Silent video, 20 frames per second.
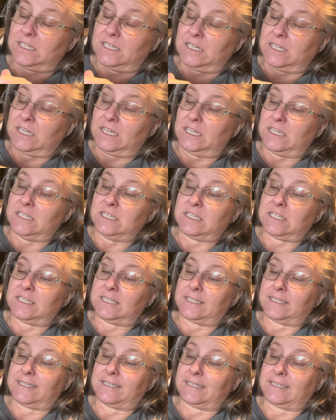
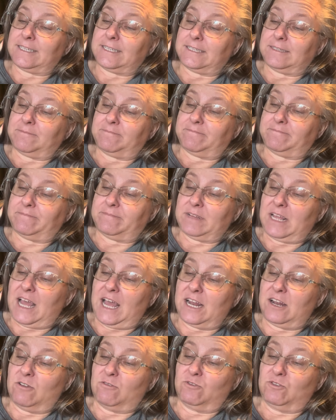because
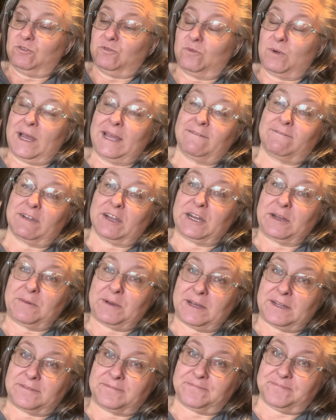I don't do white very
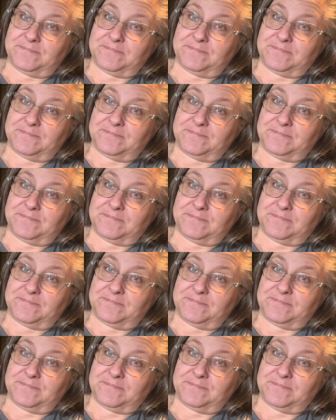well.